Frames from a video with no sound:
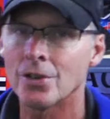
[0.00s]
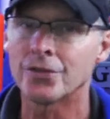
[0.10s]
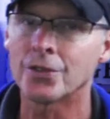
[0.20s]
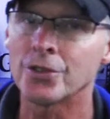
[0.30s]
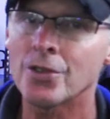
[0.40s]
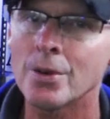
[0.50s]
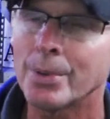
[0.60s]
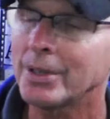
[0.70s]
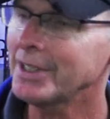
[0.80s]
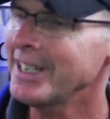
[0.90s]
goes for
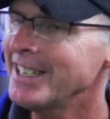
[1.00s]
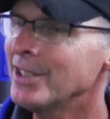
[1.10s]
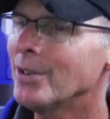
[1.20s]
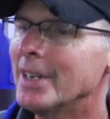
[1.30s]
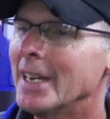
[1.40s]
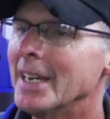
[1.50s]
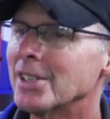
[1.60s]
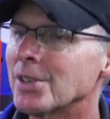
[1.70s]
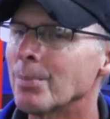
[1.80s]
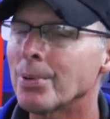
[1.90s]
durability, you know,
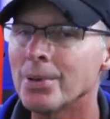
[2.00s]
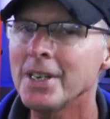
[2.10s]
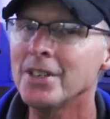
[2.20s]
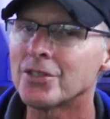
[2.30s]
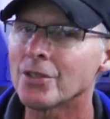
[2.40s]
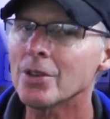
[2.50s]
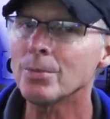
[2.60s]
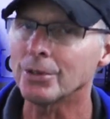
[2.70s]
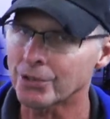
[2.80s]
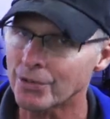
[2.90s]
it's a pretty
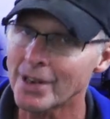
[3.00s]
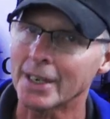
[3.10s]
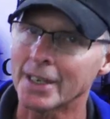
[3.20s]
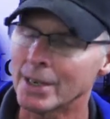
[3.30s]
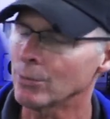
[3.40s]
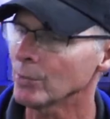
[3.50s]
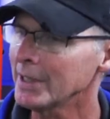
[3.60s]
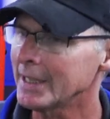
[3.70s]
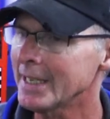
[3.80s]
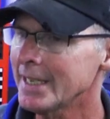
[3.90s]
durable truck. It
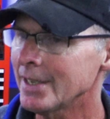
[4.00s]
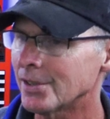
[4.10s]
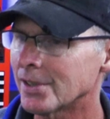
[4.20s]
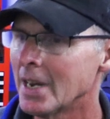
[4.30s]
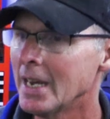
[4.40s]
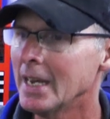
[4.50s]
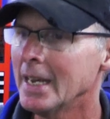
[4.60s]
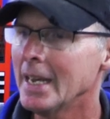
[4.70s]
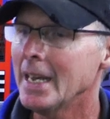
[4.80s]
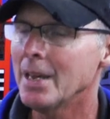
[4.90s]
really is,
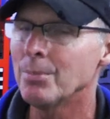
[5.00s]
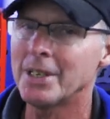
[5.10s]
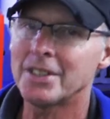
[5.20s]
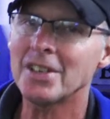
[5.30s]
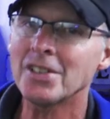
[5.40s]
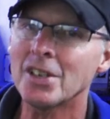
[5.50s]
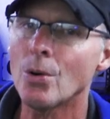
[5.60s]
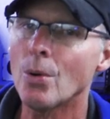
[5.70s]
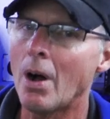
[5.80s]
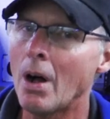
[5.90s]
but it doesn't
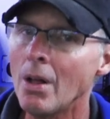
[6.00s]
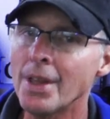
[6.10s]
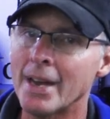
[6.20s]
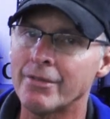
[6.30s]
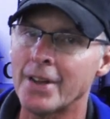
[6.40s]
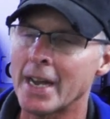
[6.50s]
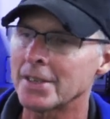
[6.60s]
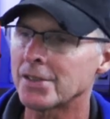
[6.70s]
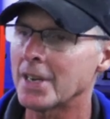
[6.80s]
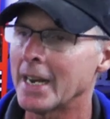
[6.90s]
go all that
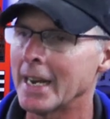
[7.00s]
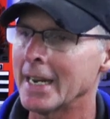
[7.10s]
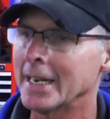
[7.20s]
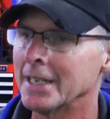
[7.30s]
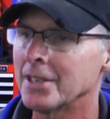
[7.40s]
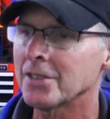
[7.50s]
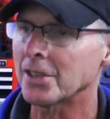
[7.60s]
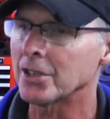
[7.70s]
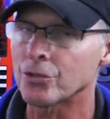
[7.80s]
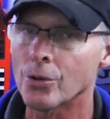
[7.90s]
fast and it
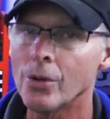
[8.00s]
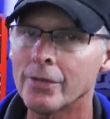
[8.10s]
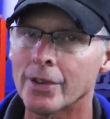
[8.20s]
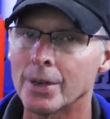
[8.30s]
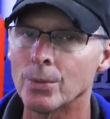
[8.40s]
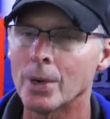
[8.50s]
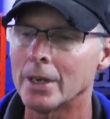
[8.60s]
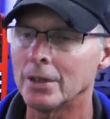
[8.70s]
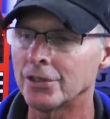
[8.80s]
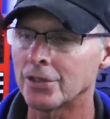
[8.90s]
doesn't control very
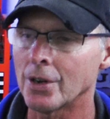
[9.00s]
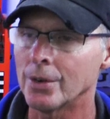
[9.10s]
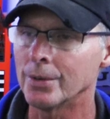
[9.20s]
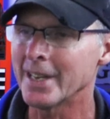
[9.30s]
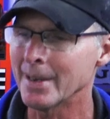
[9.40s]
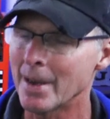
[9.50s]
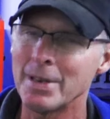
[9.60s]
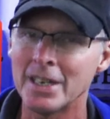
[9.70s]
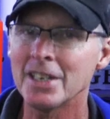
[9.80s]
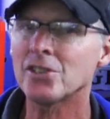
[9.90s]
well. So, I
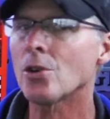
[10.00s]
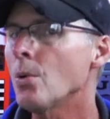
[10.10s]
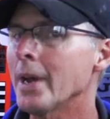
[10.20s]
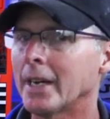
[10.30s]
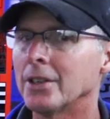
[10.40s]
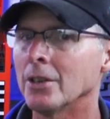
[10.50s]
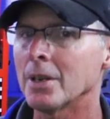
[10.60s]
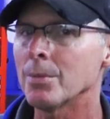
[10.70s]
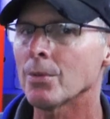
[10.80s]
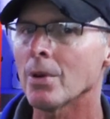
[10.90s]
mean, it is quick. Don't
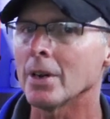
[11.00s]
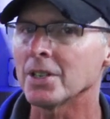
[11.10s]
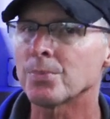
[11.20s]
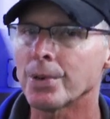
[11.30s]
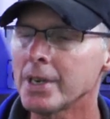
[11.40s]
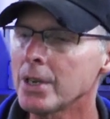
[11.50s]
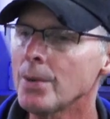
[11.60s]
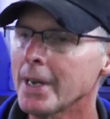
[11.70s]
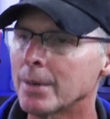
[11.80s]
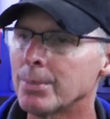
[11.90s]
get me wrong. It's pretty
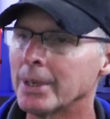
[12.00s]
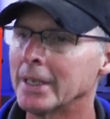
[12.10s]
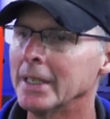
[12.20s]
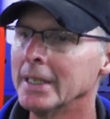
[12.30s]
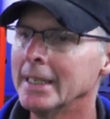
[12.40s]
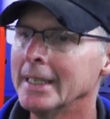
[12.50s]
quick, but